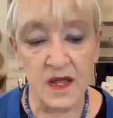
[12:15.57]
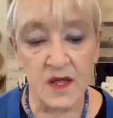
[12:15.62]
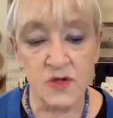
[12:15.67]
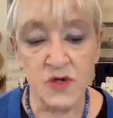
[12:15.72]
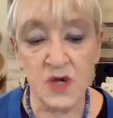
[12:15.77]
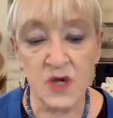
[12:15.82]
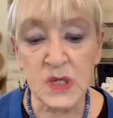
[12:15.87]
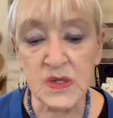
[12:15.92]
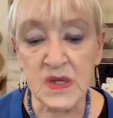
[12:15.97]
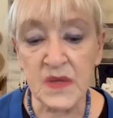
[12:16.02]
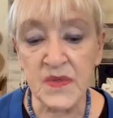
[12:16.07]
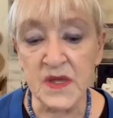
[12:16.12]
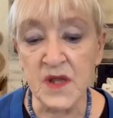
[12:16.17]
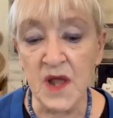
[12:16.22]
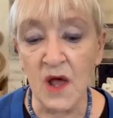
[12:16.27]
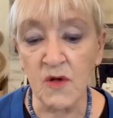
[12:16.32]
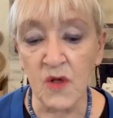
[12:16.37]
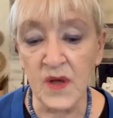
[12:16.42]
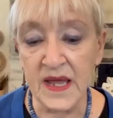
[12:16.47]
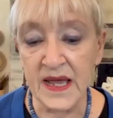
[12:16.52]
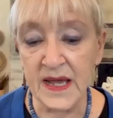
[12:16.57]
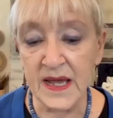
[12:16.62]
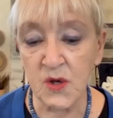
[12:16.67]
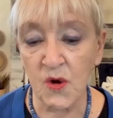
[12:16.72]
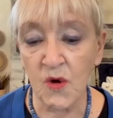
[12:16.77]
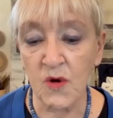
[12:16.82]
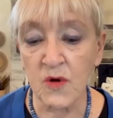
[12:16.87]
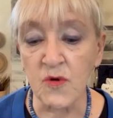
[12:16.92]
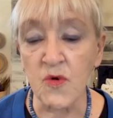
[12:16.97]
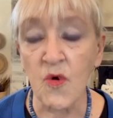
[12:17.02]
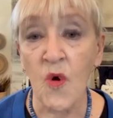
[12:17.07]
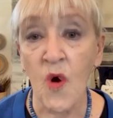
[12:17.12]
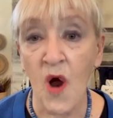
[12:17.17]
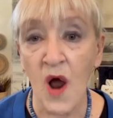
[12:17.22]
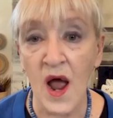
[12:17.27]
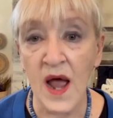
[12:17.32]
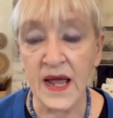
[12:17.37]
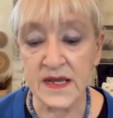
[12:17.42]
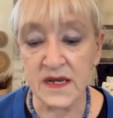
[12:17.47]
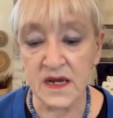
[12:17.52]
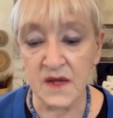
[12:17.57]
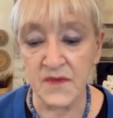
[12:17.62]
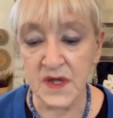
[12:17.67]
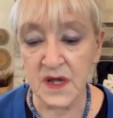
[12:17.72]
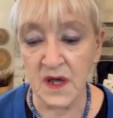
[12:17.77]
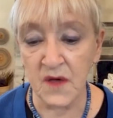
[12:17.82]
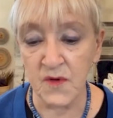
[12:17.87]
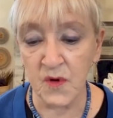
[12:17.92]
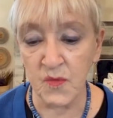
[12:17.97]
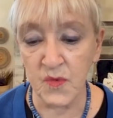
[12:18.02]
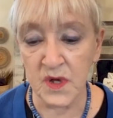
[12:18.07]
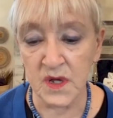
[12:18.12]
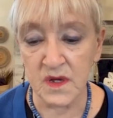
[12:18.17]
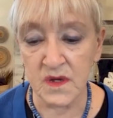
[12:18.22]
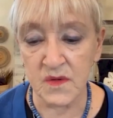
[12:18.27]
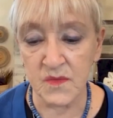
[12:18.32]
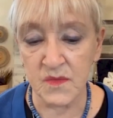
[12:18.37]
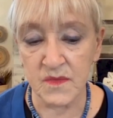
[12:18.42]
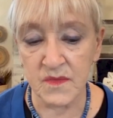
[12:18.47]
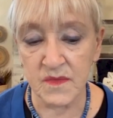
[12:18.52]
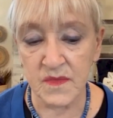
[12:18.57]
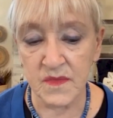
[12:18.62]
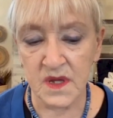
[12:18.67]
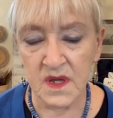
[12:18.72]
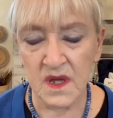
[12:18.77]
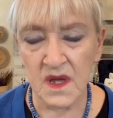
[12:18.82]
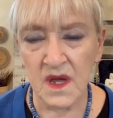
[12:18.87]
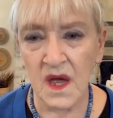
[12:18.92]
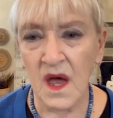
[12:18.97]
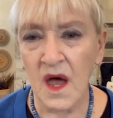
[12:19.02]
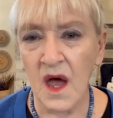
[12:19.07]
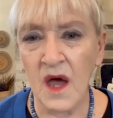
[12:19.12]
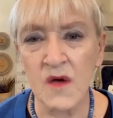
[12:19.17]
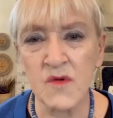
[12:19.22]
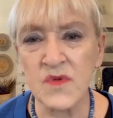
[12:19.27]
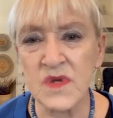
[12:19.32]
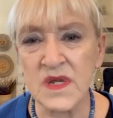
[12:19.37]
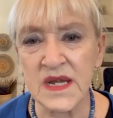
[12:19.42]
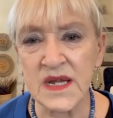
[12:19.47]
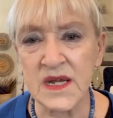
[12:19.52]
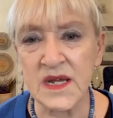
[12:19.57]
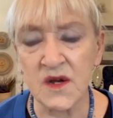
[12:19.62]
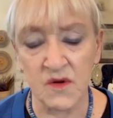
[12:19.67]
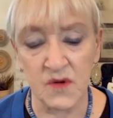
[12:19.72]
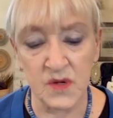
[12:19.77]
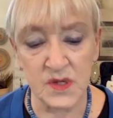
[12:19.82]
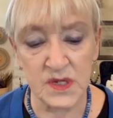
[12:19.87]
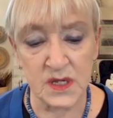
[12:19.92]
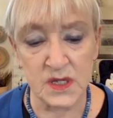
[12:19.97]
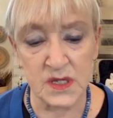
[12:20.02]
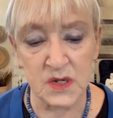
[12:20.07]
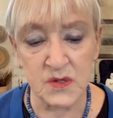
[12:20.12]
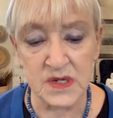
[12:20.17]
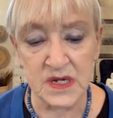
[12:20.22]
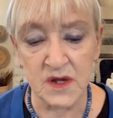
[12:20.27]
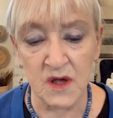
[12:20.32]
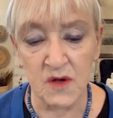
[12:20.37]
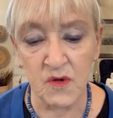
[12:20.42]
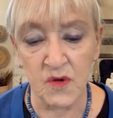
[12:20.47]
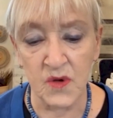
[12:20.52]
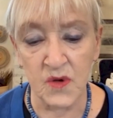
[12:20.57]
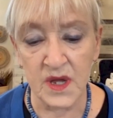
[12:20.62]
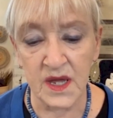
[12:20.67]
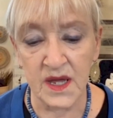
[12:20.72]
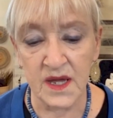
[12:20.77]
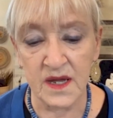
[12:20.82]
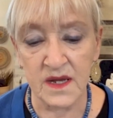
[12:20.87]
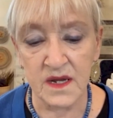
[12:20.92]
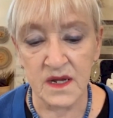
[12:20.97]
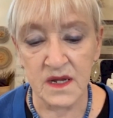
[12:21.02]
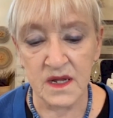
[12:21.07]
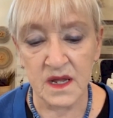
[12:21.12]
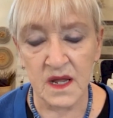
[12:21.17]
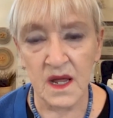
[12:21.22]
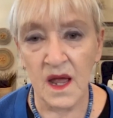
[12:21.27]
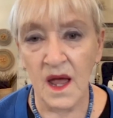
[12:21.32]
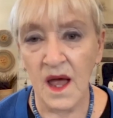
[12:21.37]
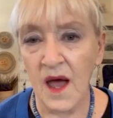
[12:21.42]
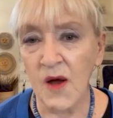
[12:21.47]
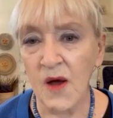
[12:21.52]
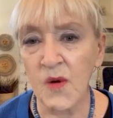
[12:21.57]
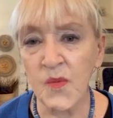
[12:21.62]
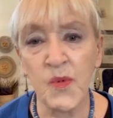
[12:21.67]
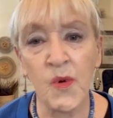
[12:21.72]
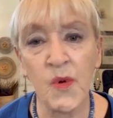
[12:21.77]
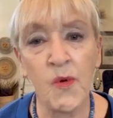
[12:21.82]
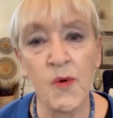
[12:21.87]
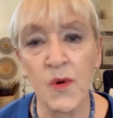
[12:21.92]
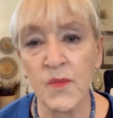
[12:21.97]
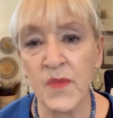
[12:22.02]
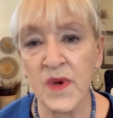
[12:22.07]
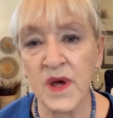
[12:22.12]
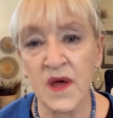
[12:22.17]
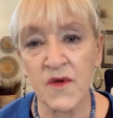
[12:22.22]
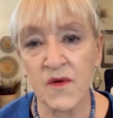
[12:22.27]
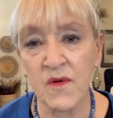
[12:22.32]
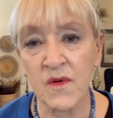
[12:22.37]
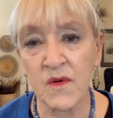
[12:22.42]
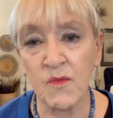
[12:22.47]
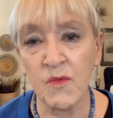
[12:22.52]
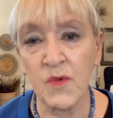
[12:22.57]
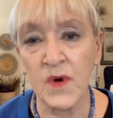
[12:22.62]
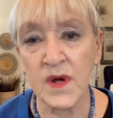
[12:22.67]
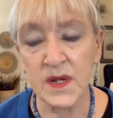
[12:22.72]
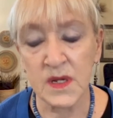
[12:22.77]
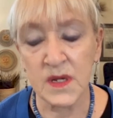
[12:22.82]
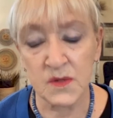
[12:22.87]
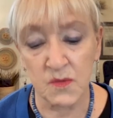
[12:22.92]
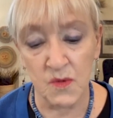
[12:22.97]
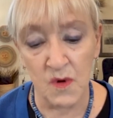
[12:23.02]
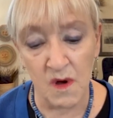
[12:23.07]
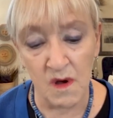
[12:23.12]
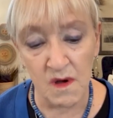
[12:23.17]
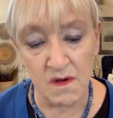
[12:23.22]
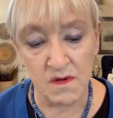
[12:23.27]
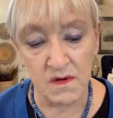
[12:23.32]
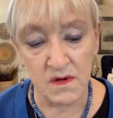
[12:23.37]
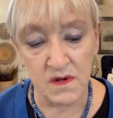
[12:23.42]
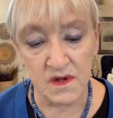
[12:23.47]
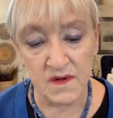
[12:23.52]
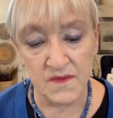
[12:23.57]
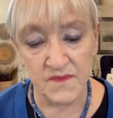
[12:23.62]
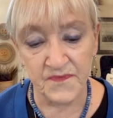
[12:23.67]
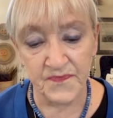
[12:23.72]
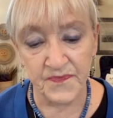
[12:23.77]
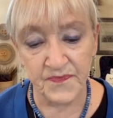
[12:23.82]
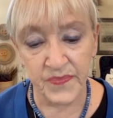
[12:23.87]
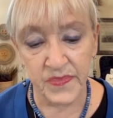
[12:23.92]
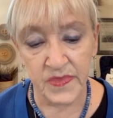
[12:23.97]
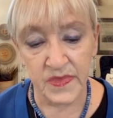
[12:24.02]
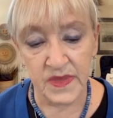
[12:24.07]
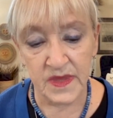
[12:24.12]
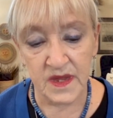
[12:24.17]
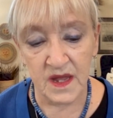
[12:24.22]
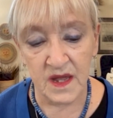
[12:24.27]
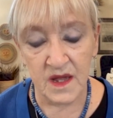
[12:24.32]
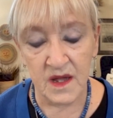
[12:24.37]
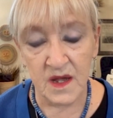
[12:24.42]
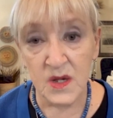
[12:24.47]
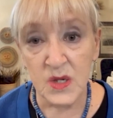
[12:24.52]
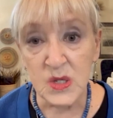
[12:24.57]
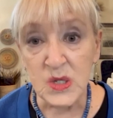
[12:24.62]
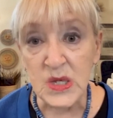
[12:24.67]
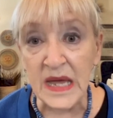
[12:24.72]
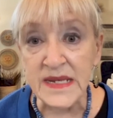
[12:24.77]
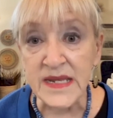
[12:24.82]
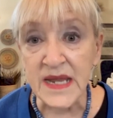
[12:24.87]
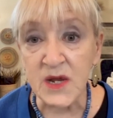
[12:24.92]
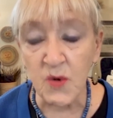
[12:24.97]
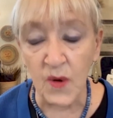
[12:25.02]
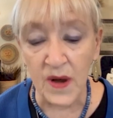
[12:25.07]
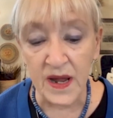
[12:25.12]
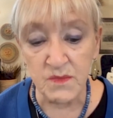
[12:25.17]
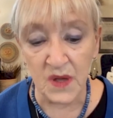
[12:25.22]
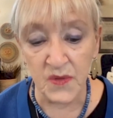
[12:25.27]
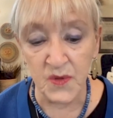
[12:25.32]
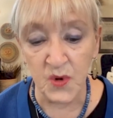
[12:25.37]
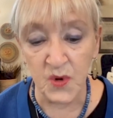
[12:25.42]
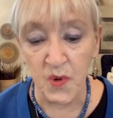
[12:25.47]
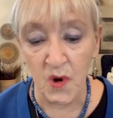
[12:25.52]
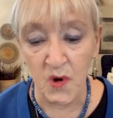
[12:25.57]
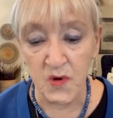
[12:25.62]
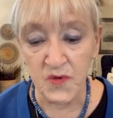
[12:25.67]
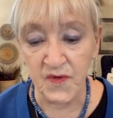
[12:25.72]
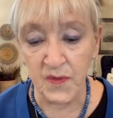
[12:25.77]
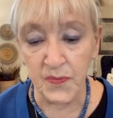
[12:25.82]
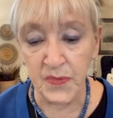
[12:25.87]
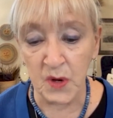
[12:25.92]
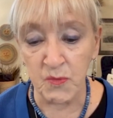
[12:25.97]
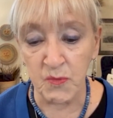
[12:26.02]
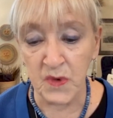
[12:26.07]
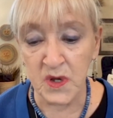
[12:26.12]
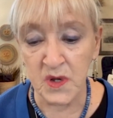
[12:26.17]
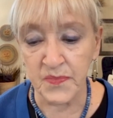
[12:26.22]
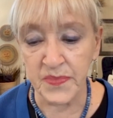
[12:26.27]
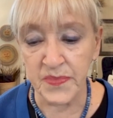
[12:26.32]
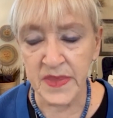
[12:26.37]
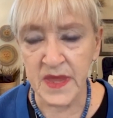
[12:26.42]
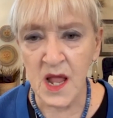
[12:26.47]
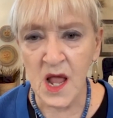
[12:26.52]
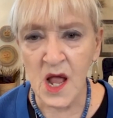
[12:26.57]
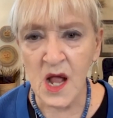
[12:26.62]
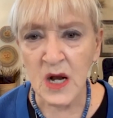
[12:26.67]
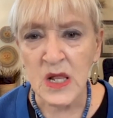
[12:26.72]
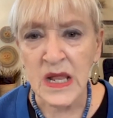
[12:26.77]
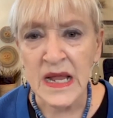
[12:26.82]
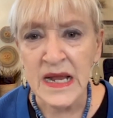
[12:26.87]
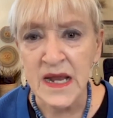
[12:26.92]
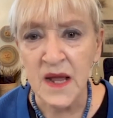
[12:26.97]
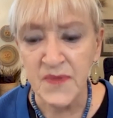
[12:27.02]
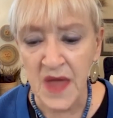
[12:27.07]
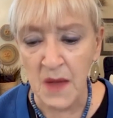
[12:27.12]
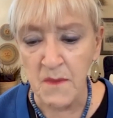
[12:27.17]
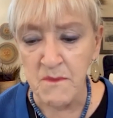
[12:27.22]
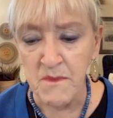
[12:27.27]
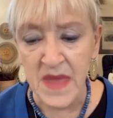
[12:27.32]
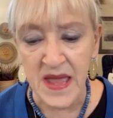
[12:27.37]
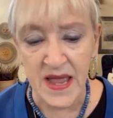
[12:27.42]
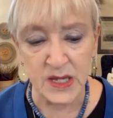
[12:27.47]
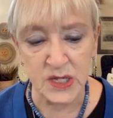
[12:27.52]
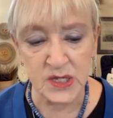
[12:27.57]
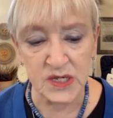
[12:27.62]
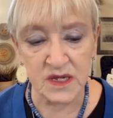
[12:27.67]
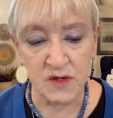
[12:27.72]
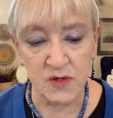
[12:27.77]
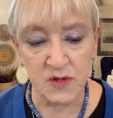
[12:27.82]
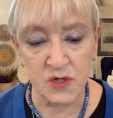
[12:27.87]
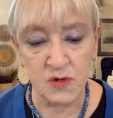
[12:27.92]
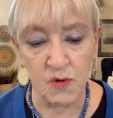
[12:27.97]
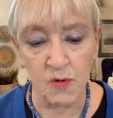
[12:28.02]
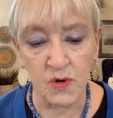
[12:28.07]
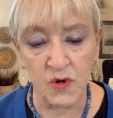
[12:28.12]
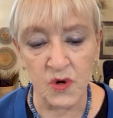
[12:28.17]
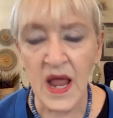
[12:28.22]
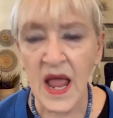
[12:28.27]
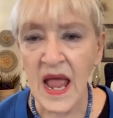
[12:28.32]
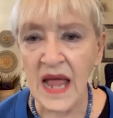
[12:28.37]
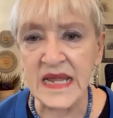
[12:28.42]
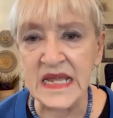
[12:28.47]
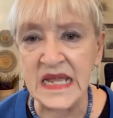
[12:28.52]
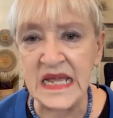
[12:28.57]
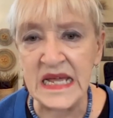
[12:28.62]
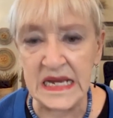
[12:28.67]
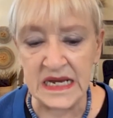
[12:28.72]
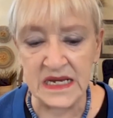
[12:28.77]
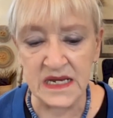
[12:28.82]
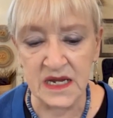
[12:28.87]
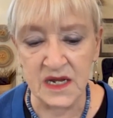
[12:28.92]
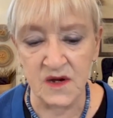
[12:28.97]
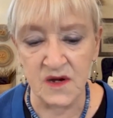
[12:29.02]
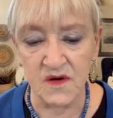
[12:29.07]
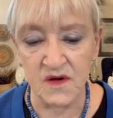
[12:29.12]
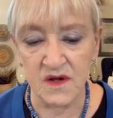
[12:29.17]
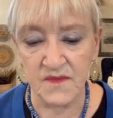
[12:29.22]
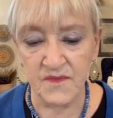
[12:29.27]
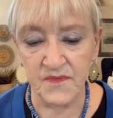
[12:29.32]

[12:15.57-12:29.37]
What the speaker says: Just then the Knuckleheads heard crying in the other room. "Oh dear," said Susie Knucklehead. "Our poor mother, what is wrong?" Suddenly Grandmother burst from the room. "Clean out that mess," she ordered, "and get in here."